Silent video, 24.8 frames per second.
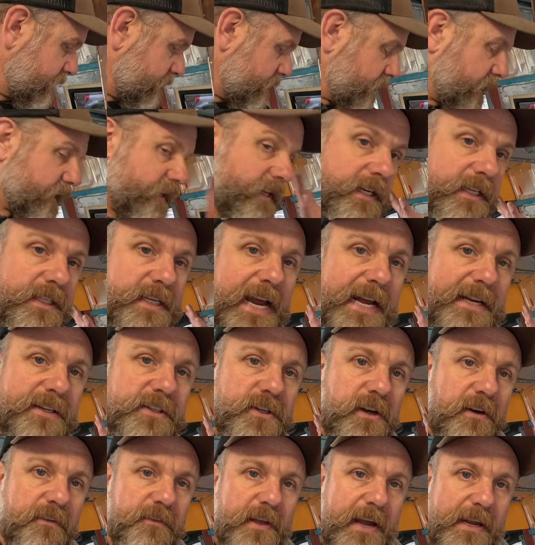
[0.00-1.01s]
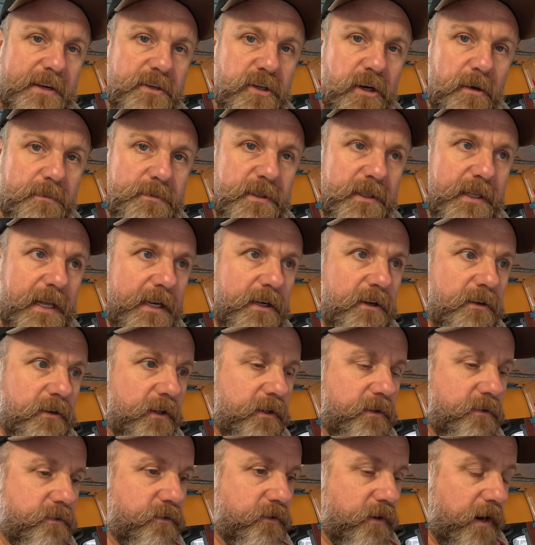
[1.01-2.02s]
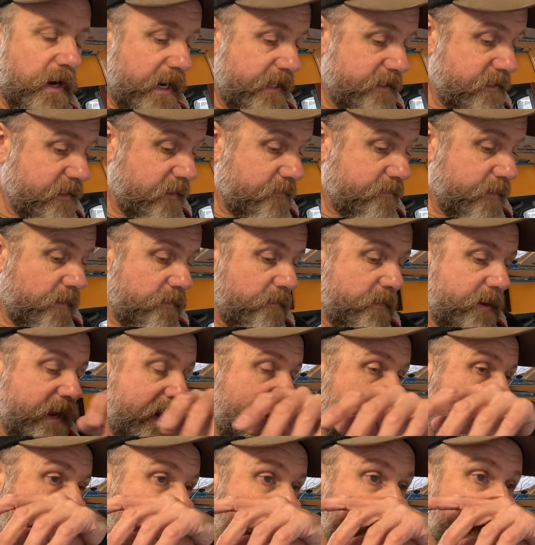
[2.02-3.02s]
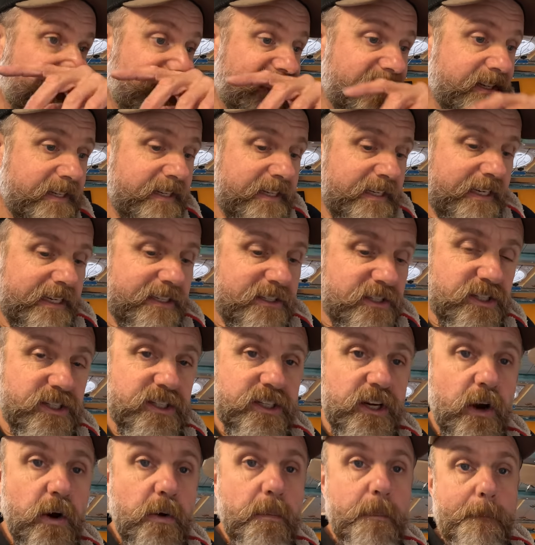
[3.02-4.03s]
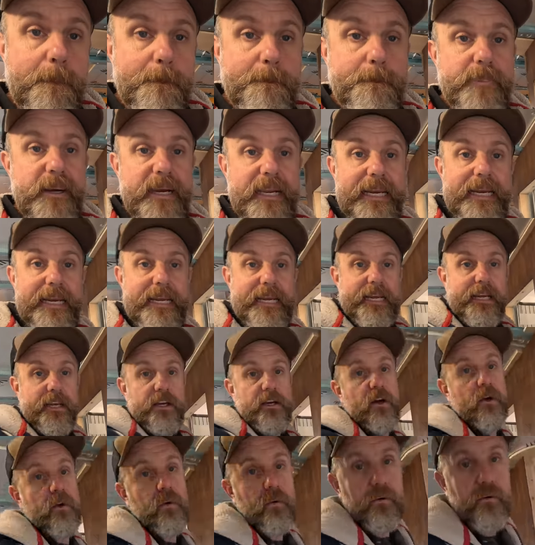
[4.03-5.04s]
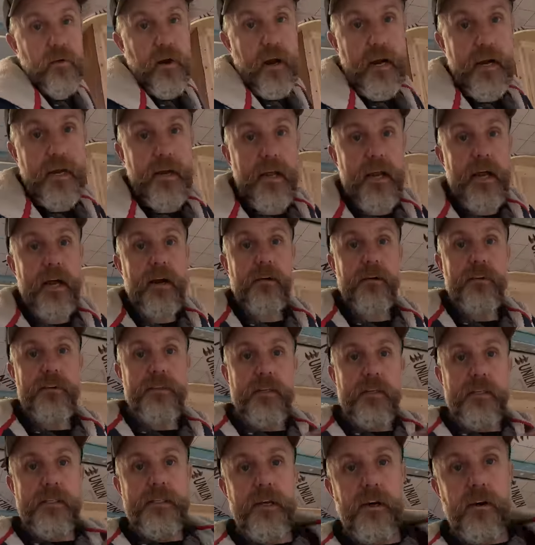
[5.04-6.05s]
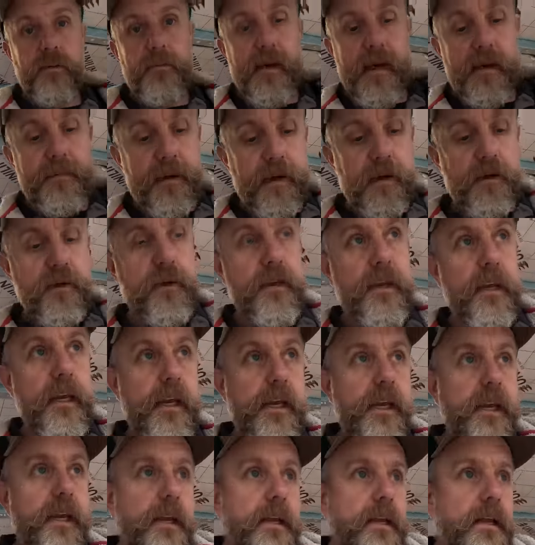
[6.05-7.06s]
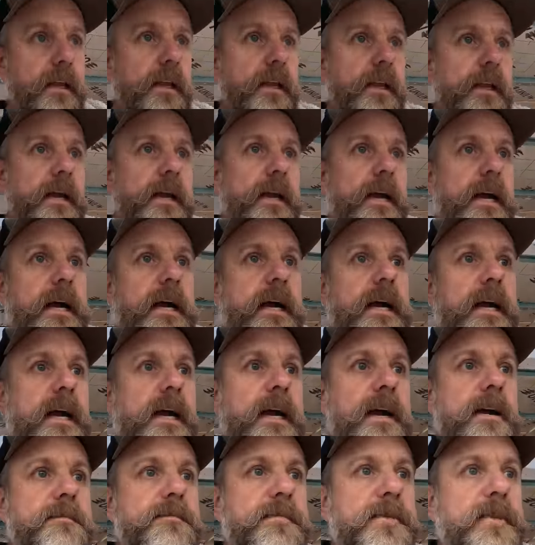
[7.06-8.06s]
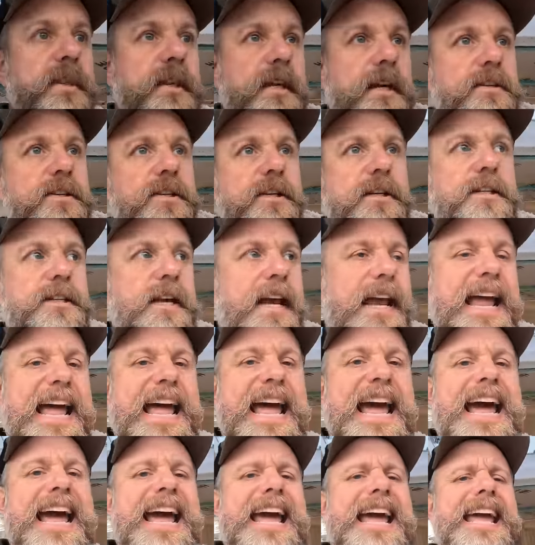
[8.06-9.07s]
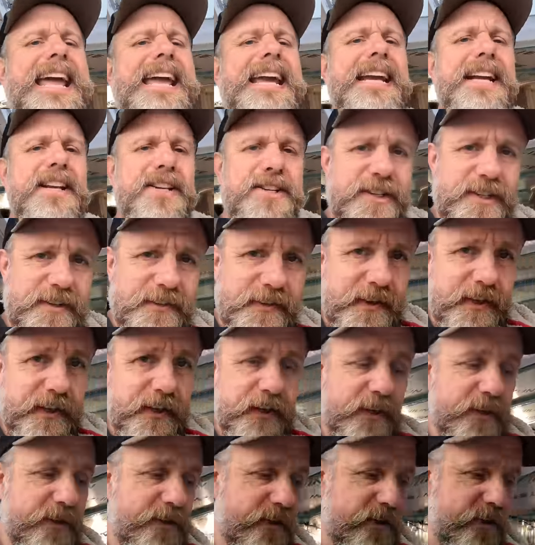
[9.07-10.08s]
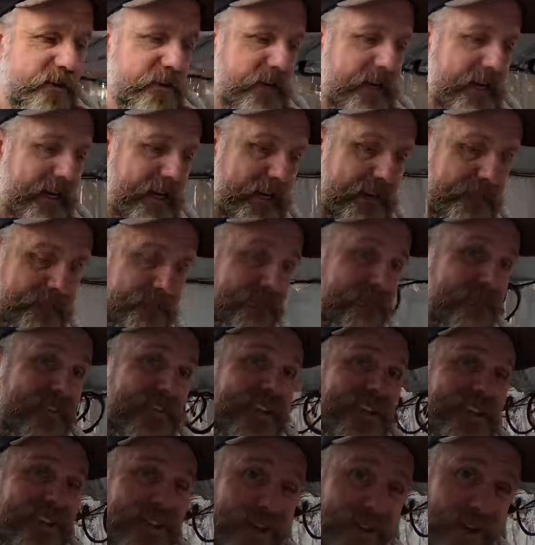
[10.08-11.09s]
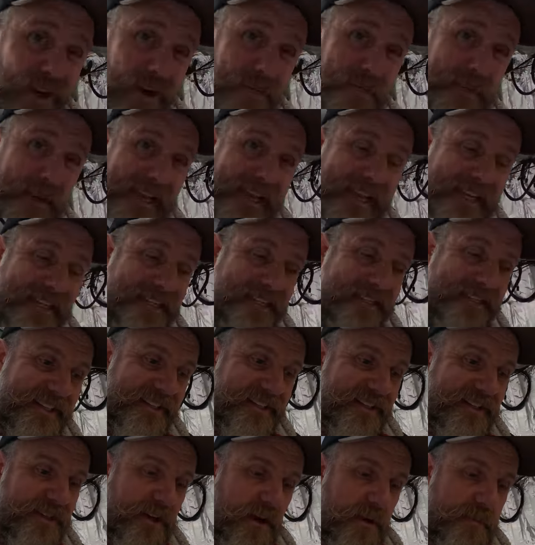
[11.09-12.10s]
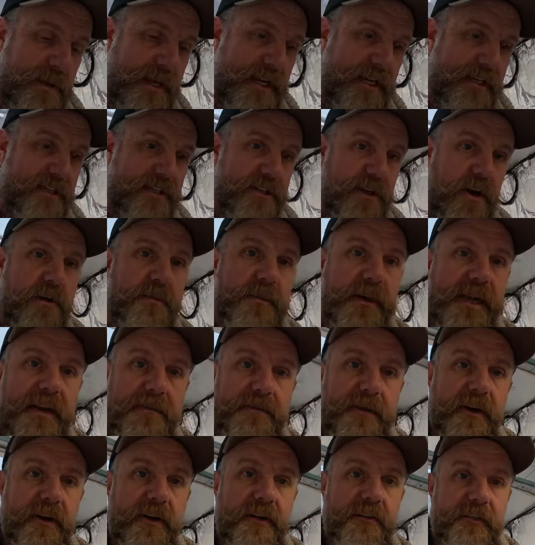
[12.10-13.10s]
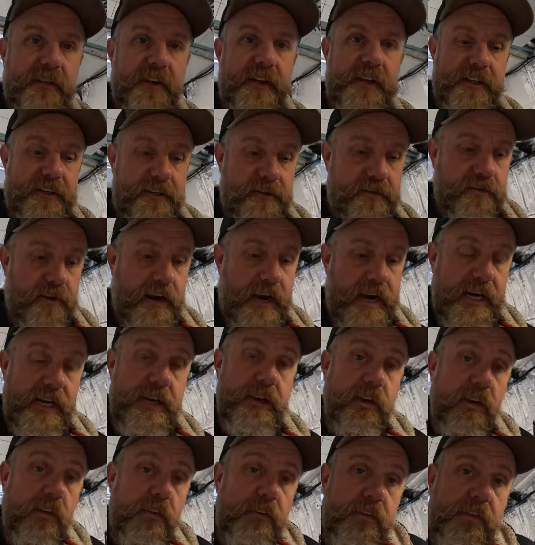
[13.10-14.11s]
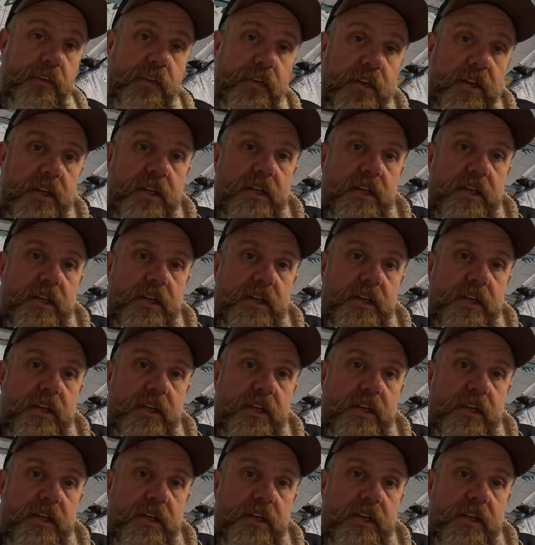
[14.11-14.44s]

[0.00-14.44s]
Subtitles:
and then it's hands off that job till that glue dries. Now the problem we have, it's so blinking cold right now, as you can tell by my hoodie, it's going to take ages for the glue to dry. So be it, so be it, so be it, but hopefully it's dry enough